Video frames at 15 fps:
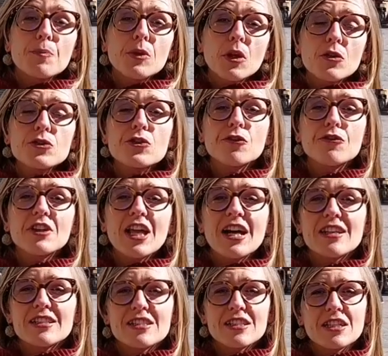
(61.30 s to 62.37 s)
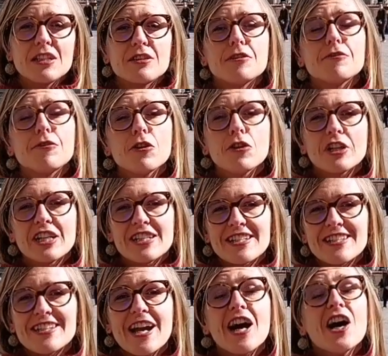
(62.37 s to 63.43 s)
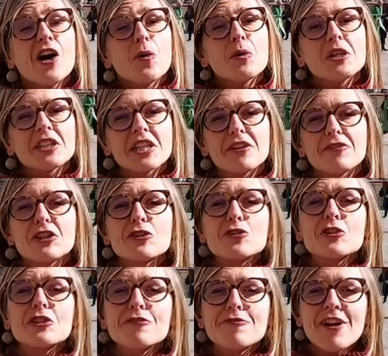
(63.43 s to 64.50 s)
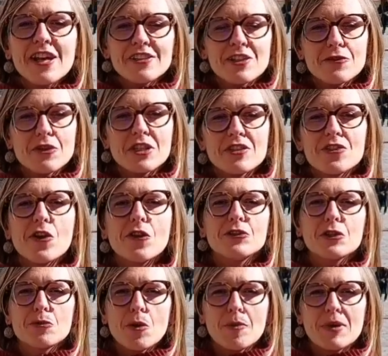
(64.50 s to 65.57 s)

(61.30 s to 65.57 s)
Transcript: The plots of land in Florentia were given to the veterans of the